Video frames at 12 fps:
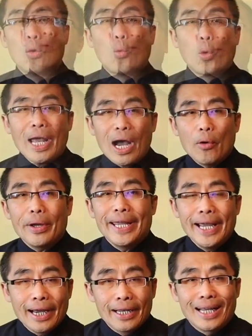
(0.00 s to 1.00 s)
While
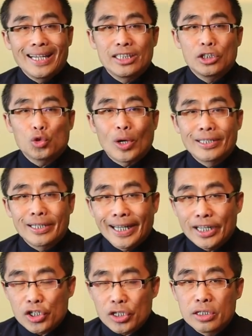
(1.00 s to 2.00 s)
English
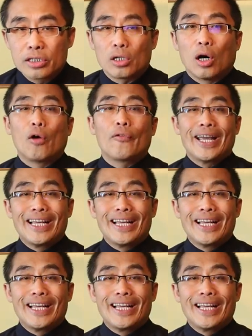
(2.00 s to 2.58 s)
translations of